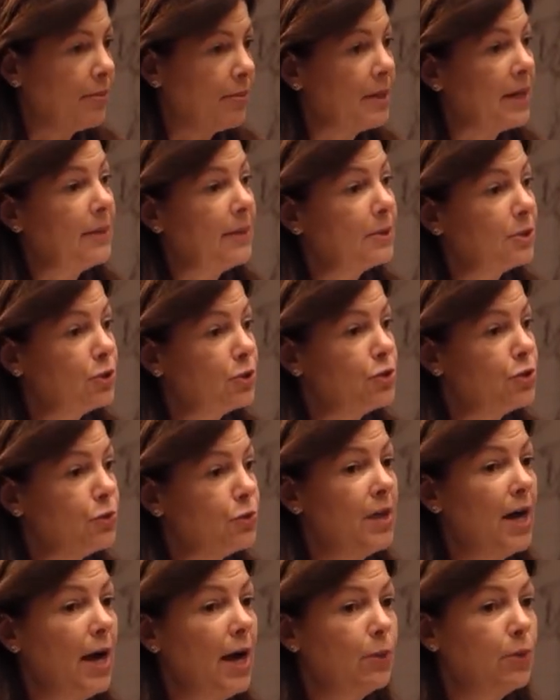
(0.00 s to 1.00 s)
have been able to
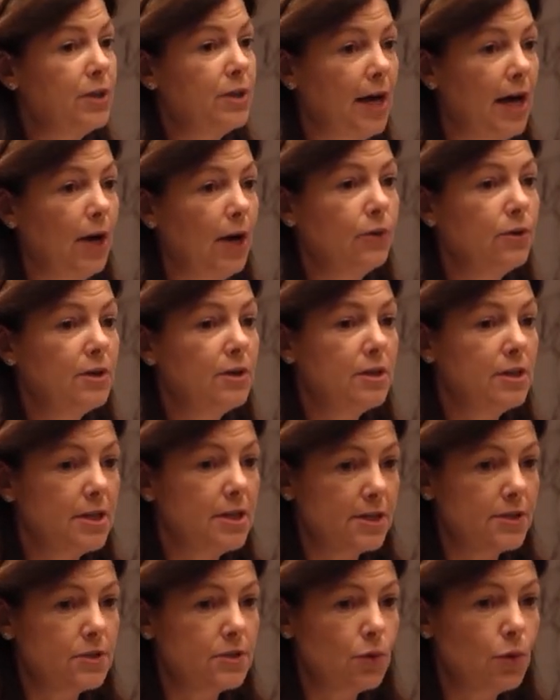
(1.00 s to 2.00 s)
do that without
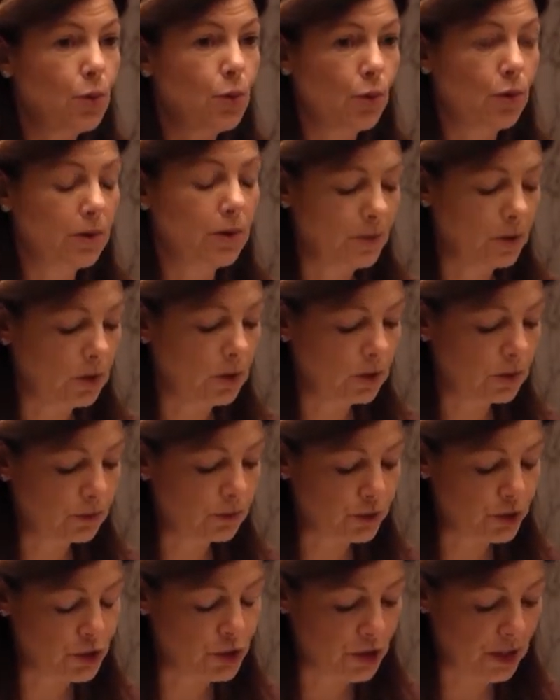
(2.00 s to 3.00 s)
this horrible
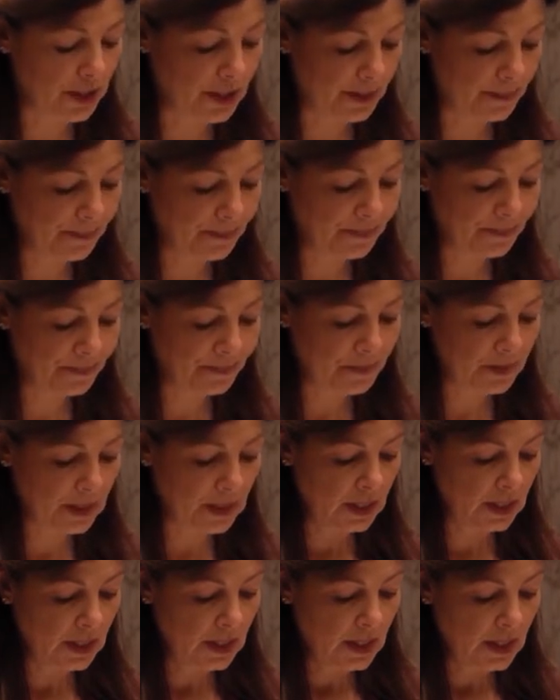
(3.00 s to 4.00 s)
regime.
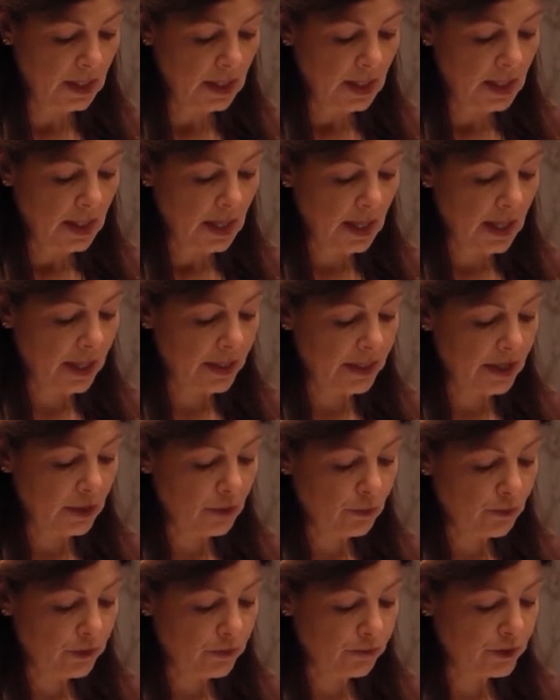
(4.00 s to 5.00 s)

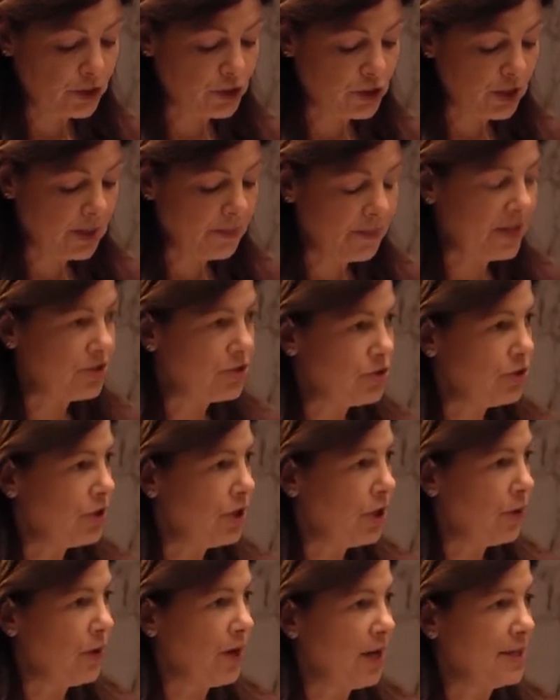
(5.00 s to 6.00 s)
The regime, as you
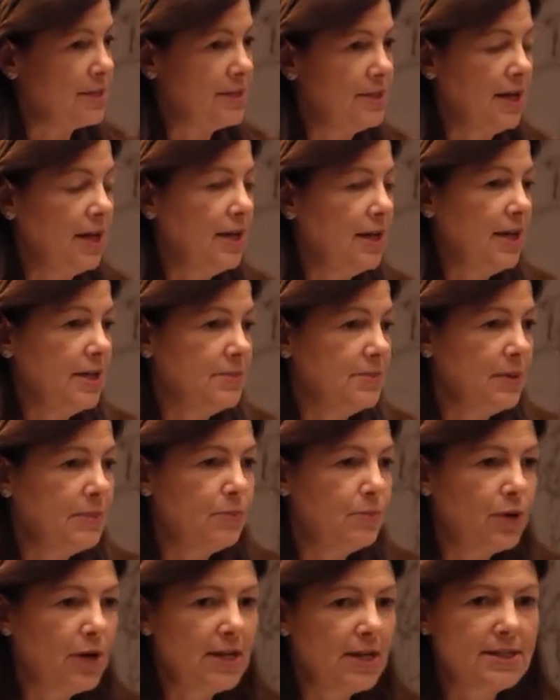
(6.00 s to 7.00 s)
know, has
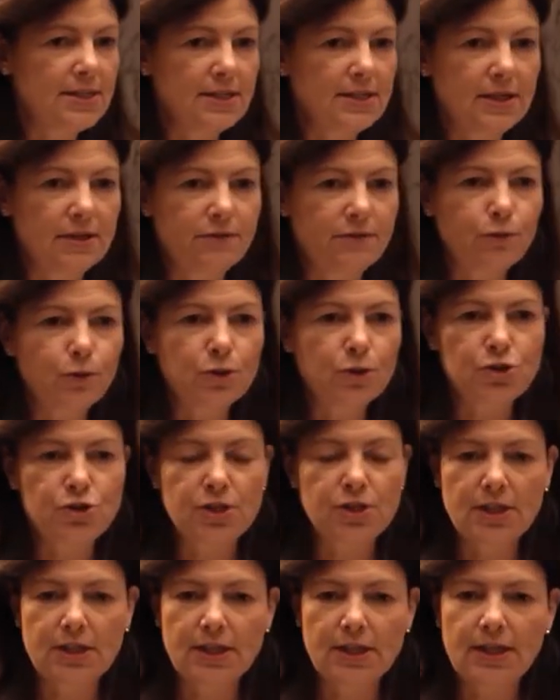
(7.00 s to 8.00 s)
been present,
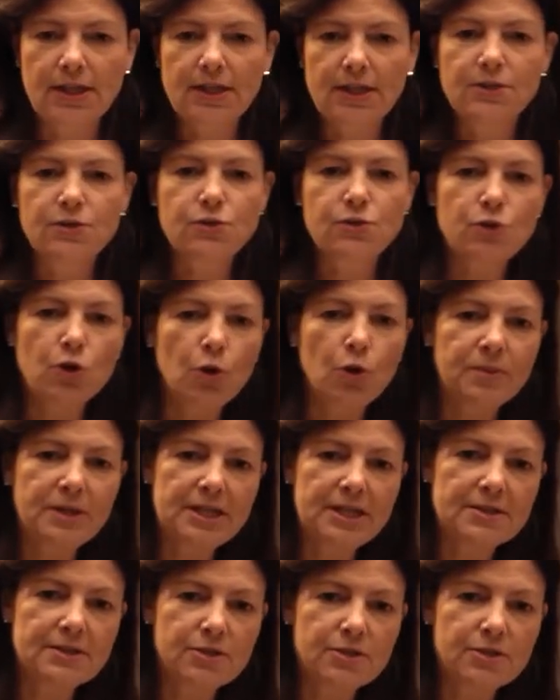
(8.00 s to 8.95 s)
unfortunately, in so many